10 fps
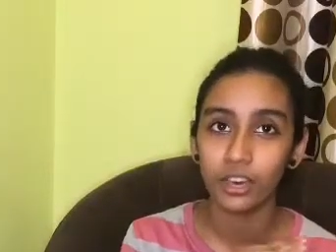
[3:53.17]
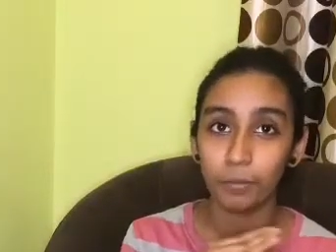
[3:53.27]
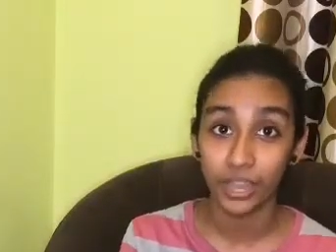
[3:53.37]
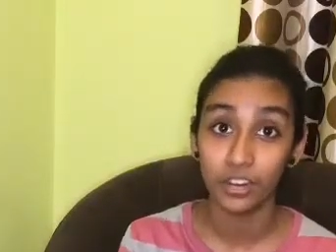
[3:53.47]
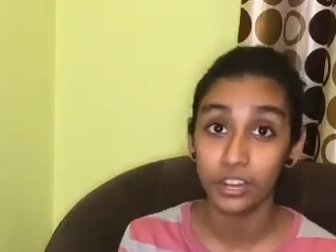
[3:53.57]

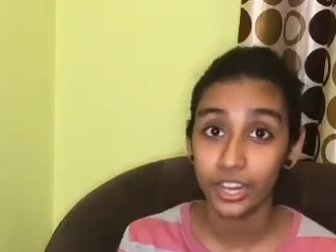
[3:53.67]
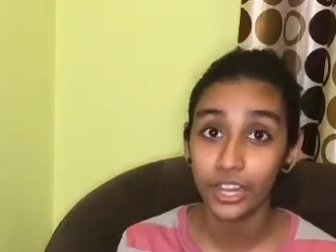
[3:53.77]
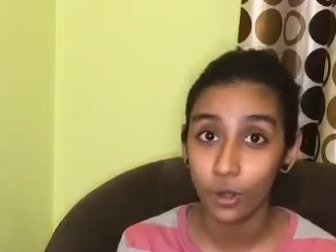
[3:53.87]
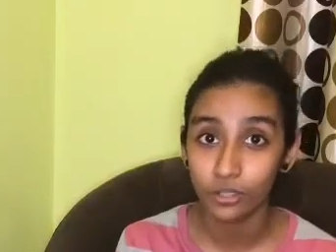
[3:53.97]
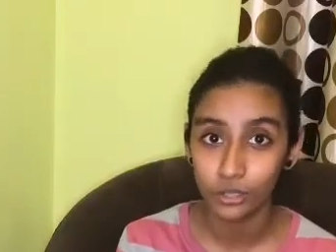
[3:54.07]
by
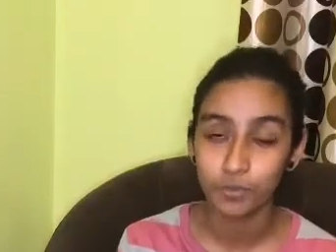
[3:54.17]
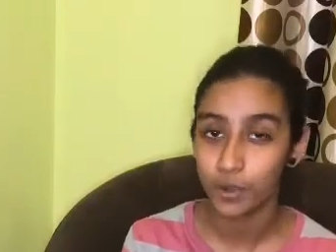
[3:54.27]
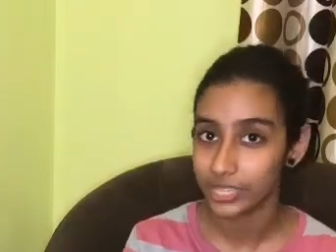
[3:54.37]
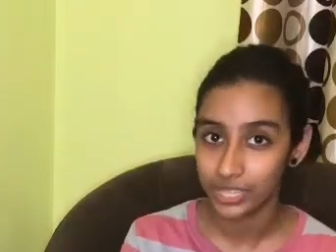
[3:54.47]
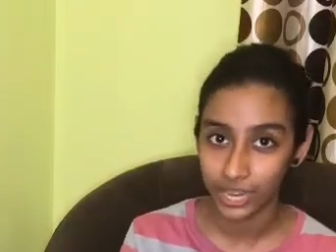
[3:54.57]
hearting all those
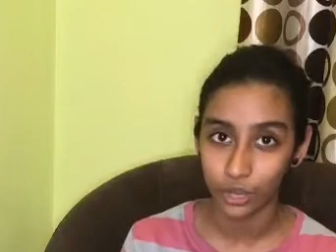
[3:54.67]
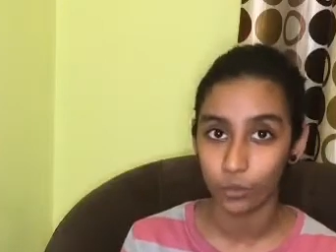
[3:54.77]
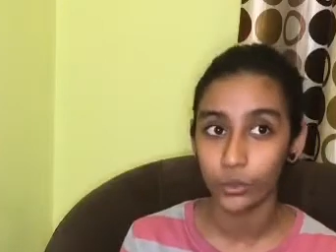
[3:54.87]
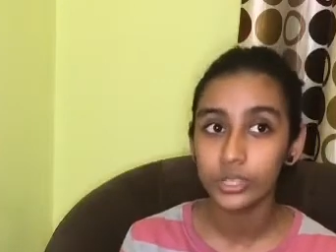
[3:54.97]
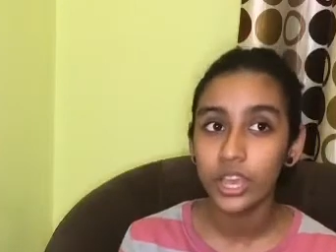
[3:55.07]
points that I
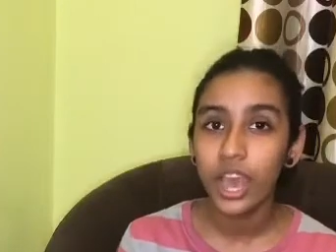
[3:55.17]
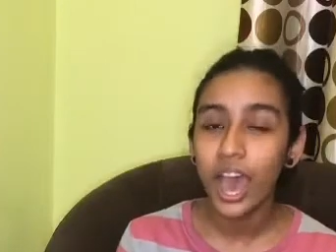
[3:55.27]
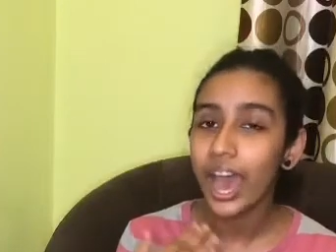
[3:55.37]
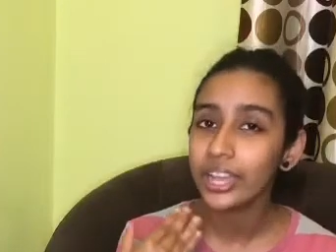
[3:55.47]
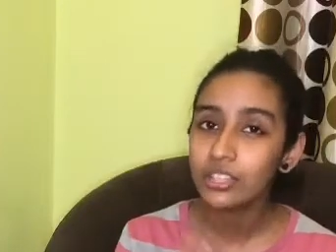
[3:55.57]
wrote.
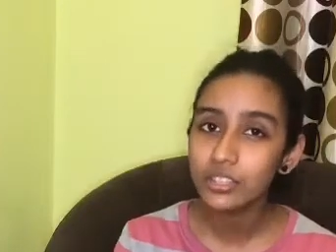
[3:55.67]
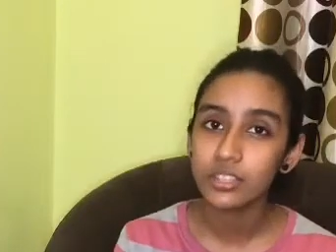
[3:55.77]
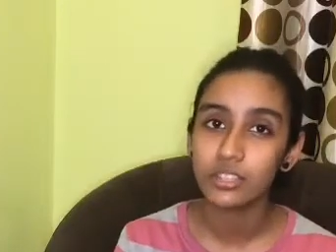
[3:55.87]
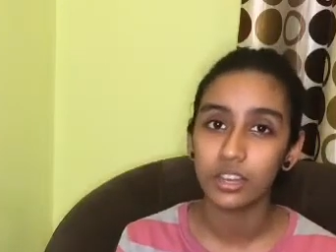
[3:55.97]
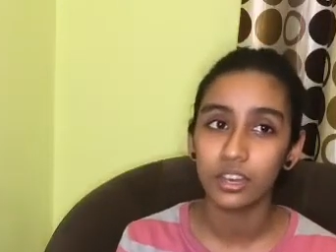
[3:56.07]
I
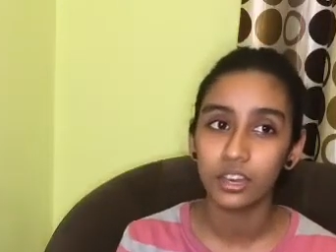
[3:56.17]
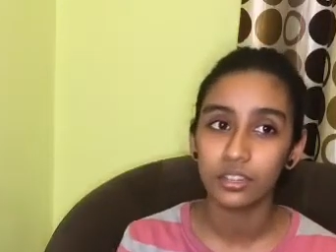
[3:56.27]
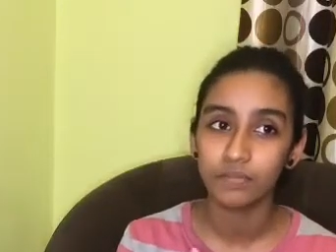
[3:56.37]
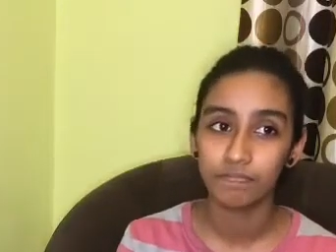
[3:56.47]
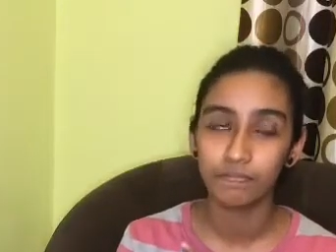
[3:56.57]
just
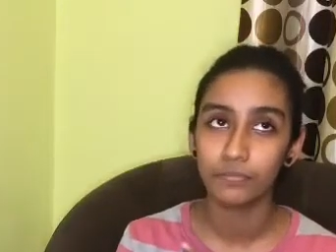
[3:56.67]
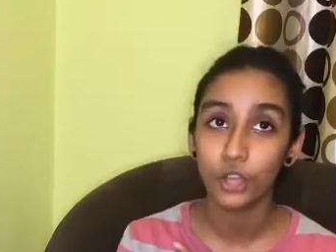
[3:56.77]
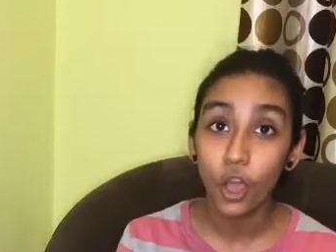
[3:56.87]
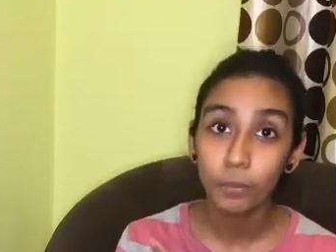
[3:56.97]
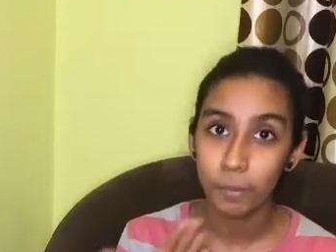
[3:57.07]

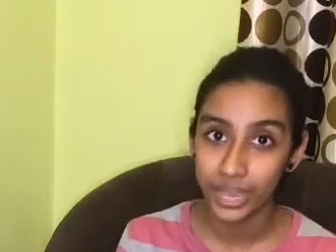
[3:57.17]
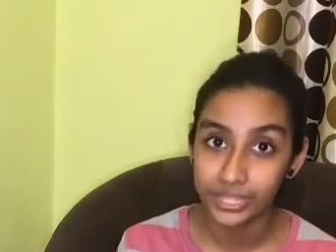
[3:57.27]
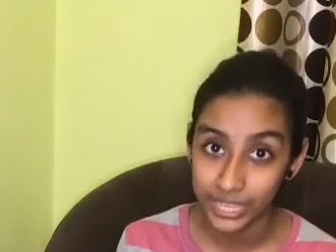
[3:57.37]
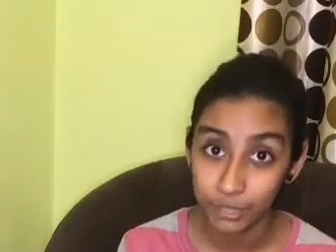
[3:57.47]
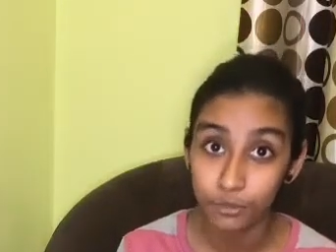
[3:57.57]
taught
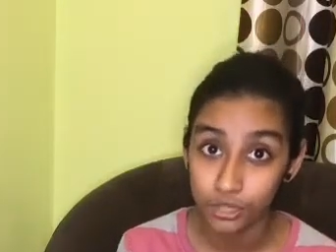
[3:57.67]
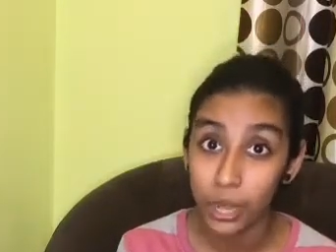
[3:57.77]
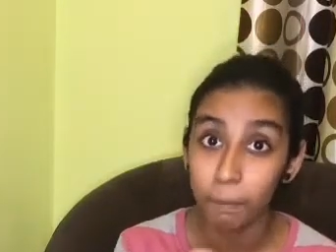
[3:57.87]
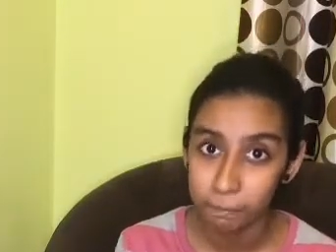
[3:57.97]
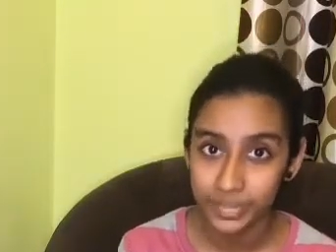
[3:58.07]
myself to
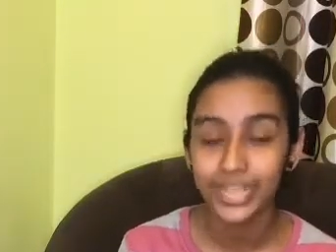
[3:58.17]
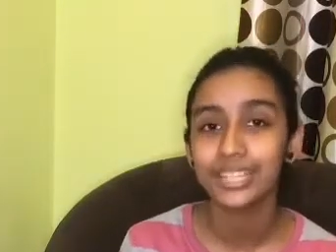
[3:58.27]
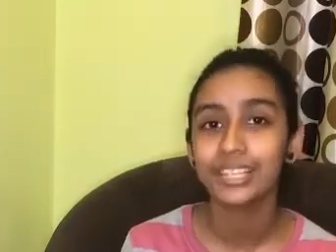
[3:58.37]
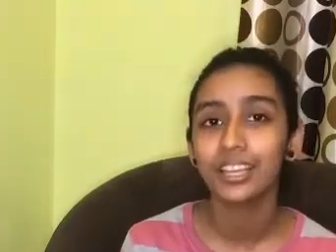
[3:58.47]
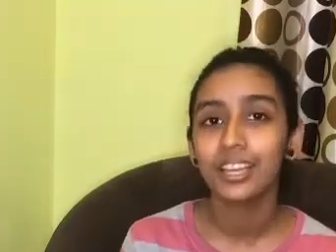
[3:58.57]

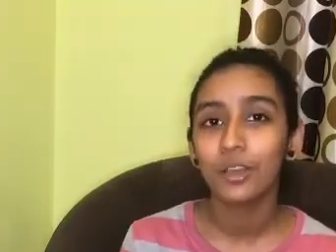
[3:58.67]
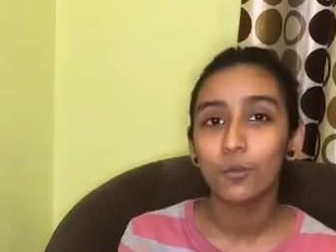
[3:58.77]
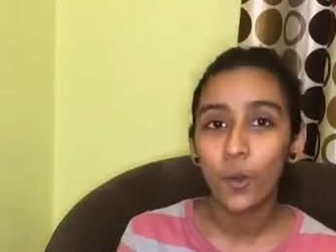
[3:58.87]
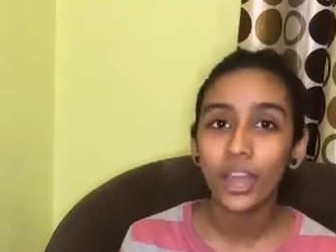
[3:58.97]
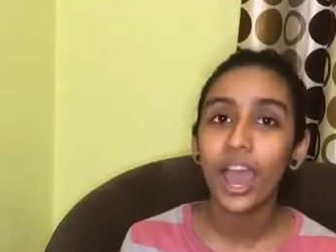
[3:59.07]
complete
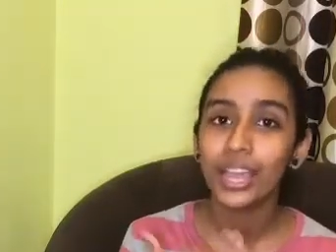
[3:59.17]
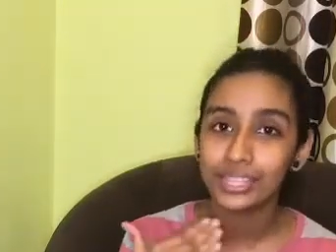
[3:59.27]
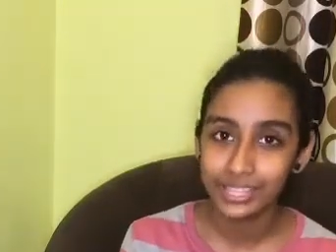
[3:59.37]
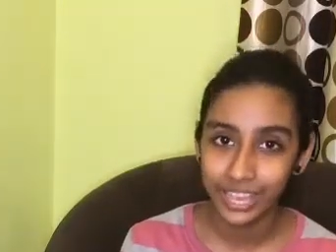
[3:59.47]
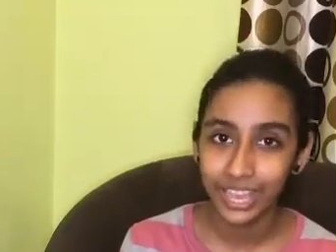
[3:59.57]
what I
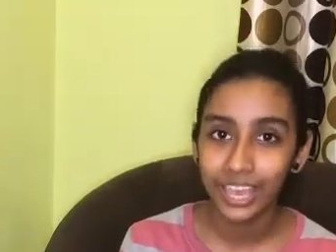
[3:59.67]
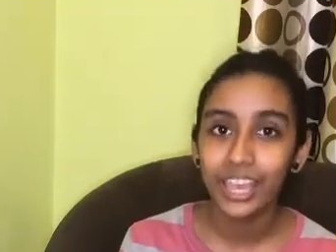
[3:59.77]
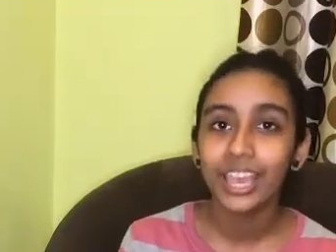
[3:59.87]
say